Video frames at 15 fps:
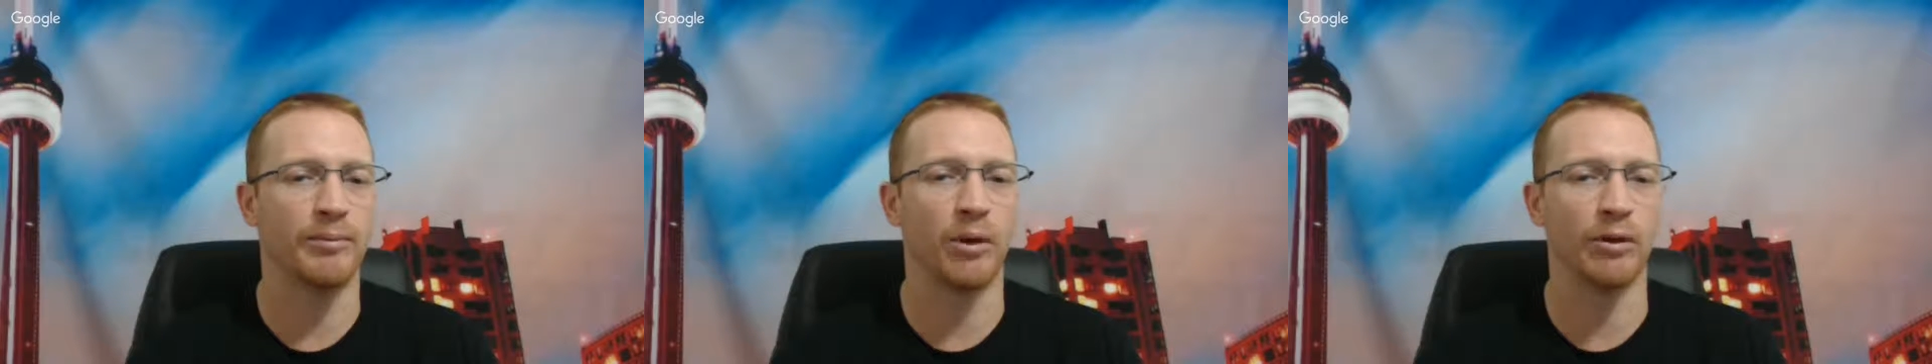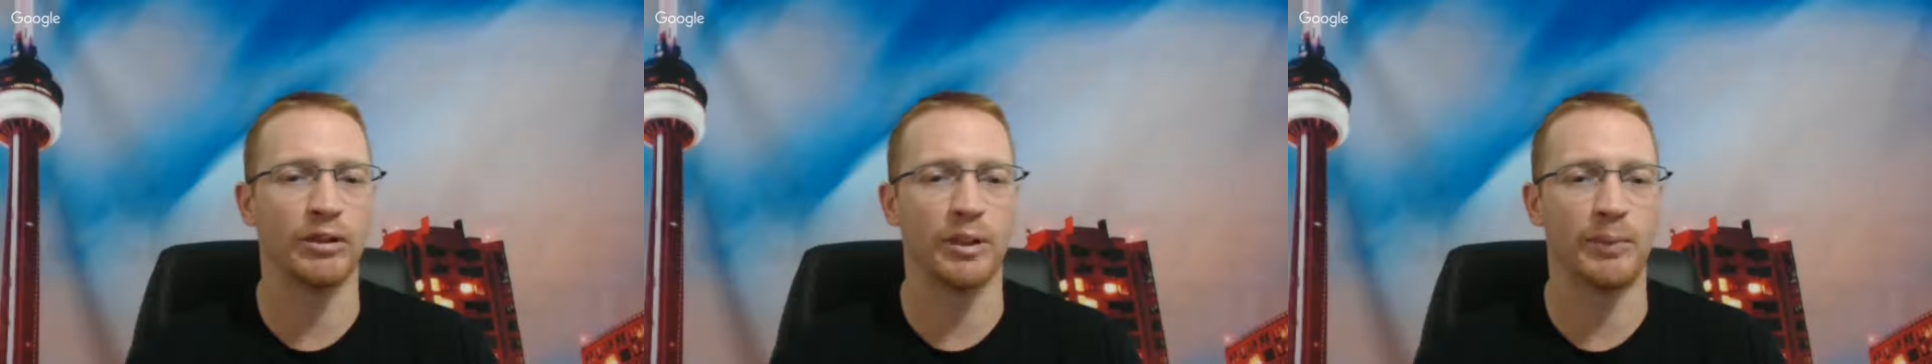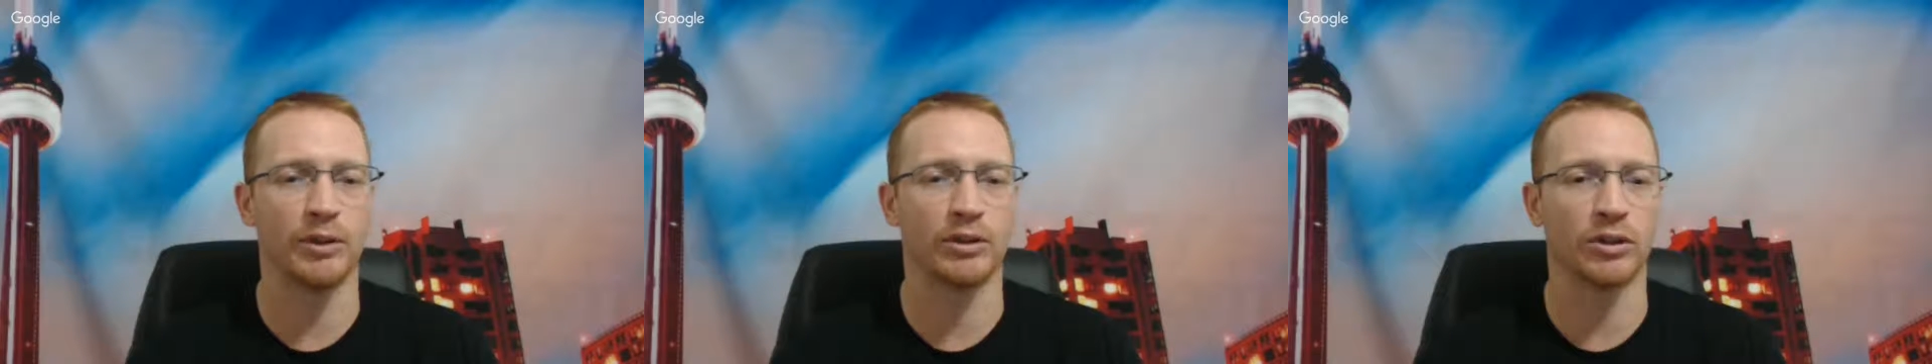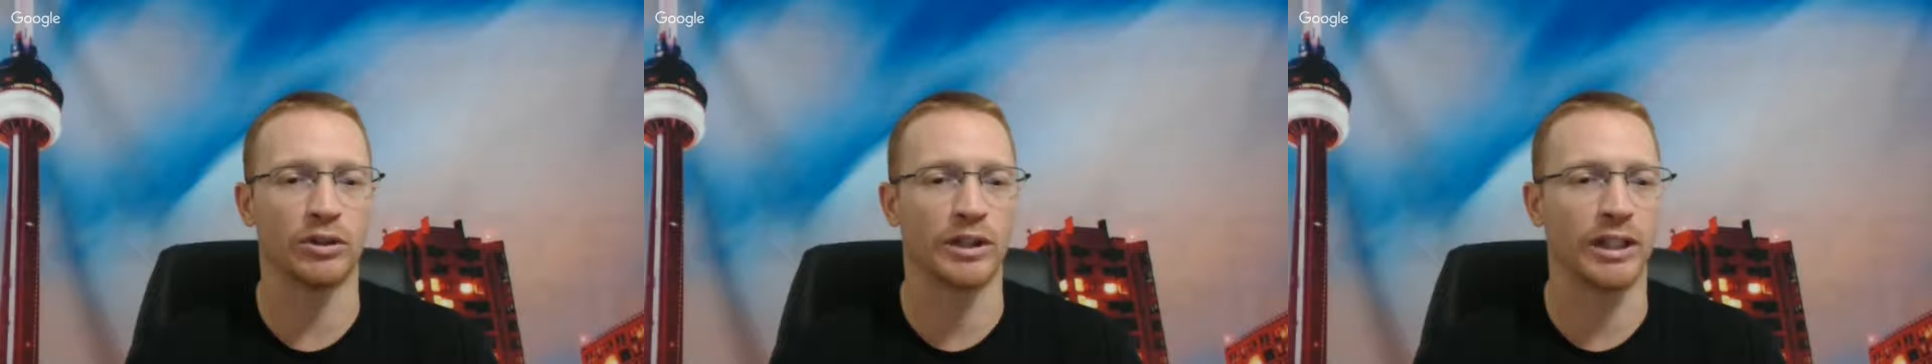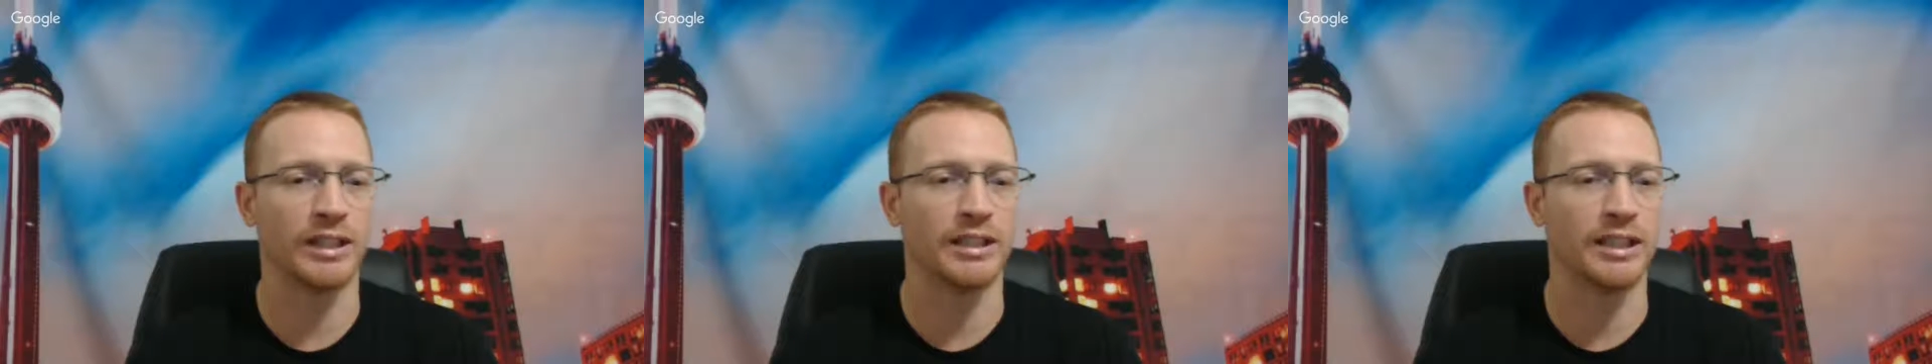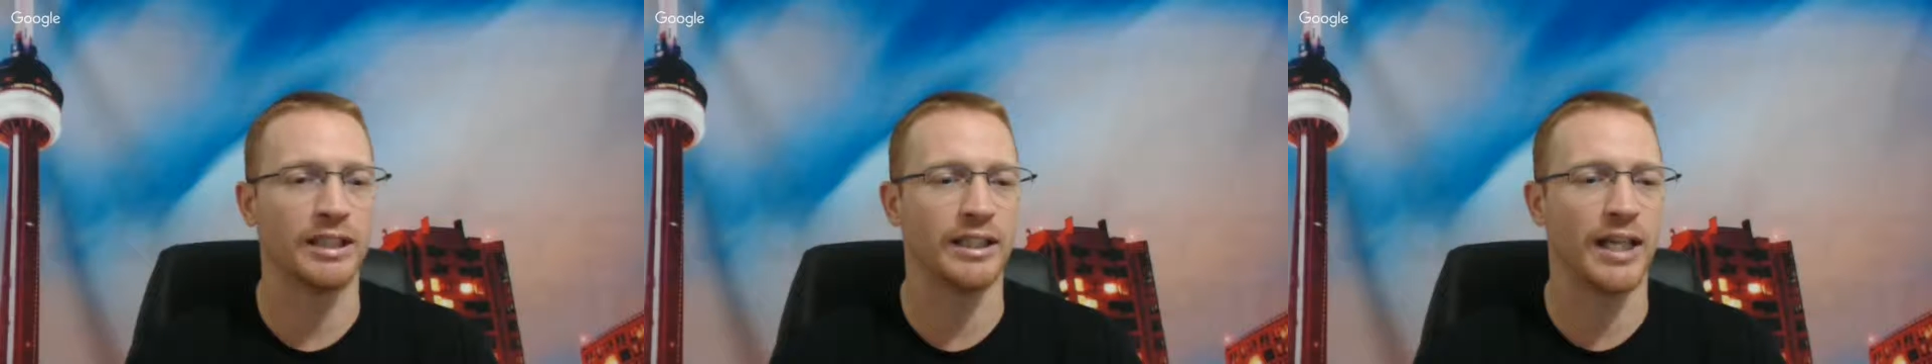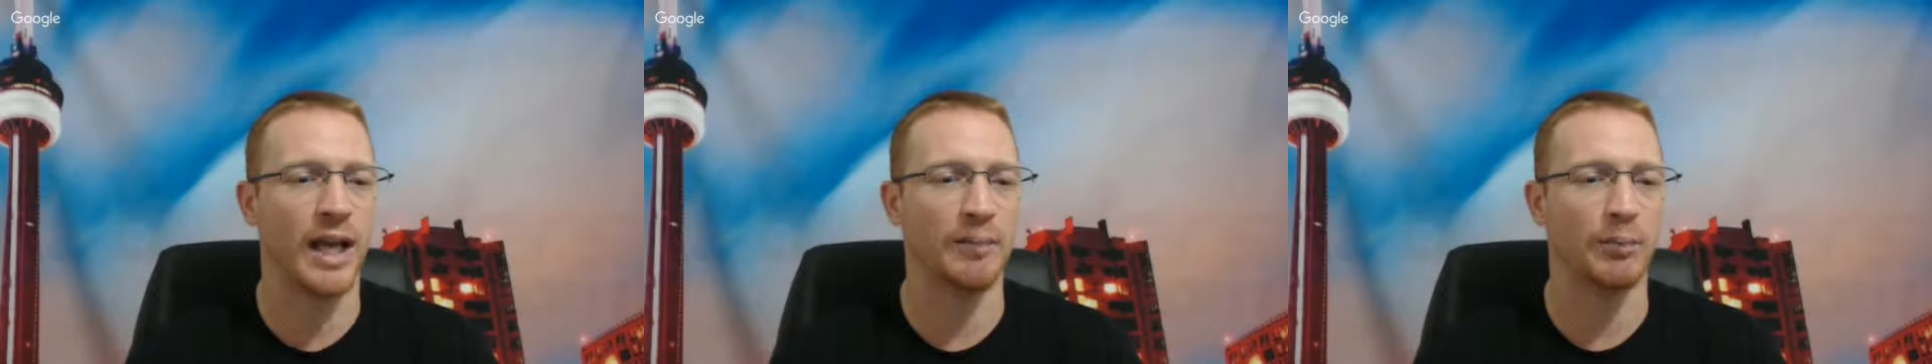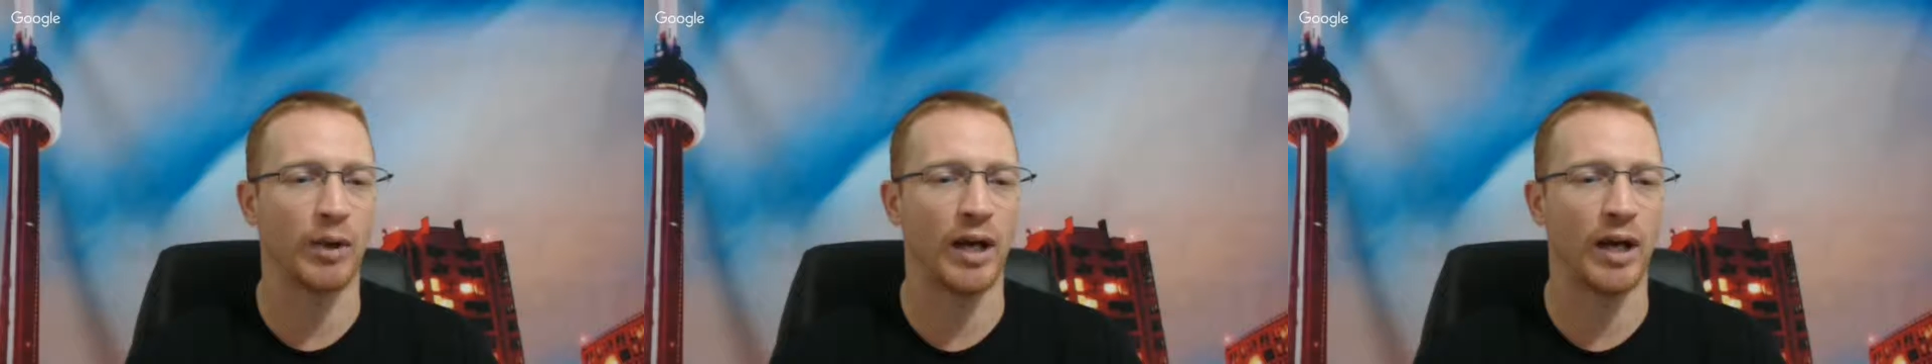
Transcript: multi-pitcher set like DK,